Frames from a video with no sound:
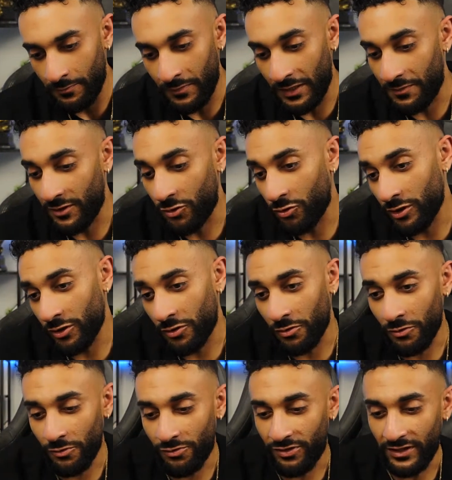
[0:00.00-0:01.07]
Maybe
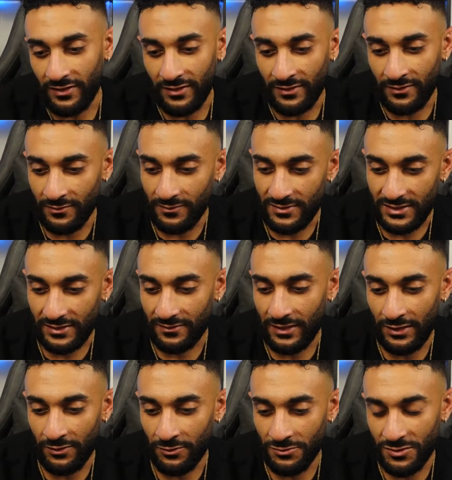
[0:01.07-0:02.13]
critical thinking
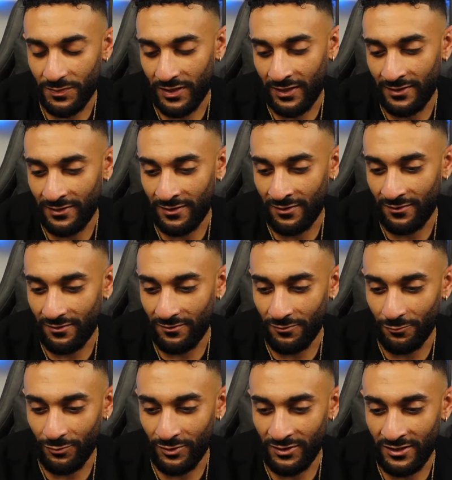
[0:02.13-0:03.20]
skills, but I didn't
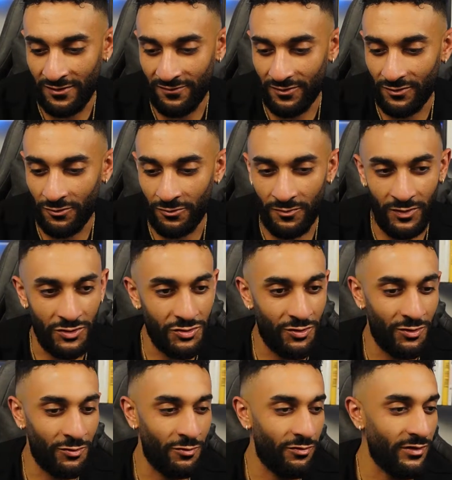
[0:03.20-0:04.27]
really even learn much
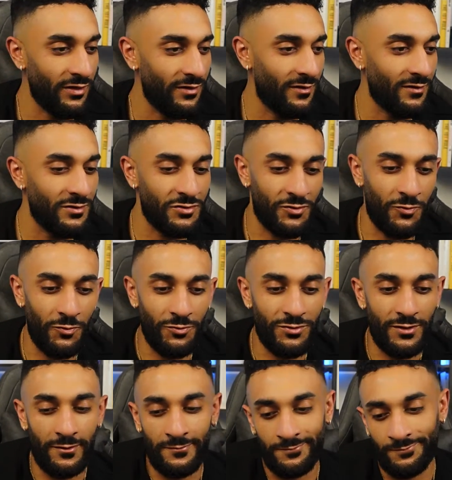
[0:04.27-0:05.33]
critical thinking in school.
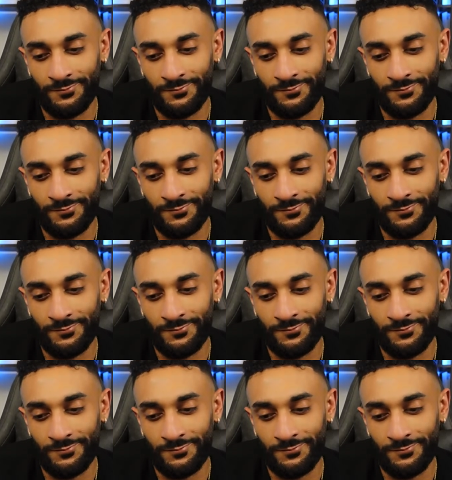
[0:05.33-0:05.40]
So